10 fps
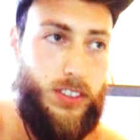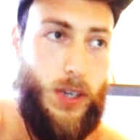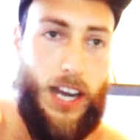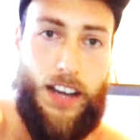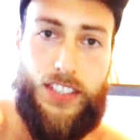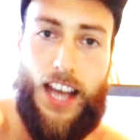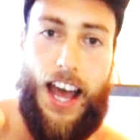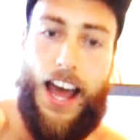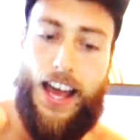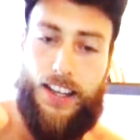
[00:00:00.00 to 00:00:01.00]
you have to
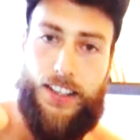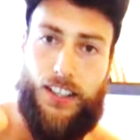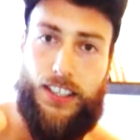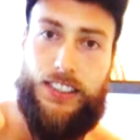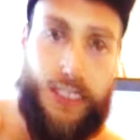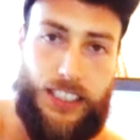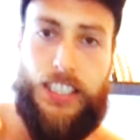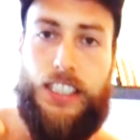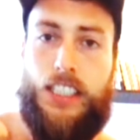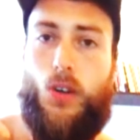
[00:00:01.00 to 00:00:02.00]
add a
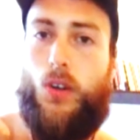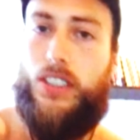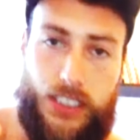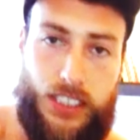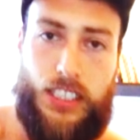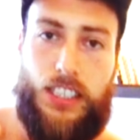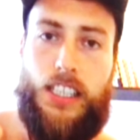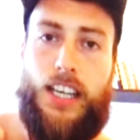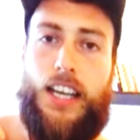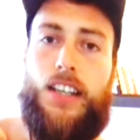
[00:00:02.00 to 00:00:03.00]
C or a
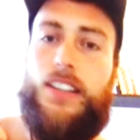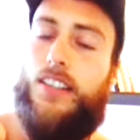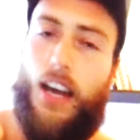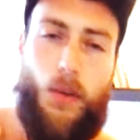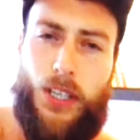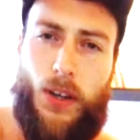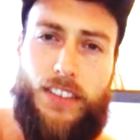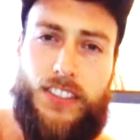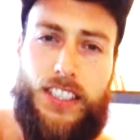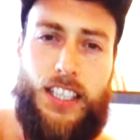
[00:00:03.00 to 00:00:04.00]
Z, and we don't
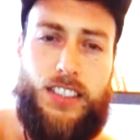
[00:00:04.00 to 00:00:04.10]
have to get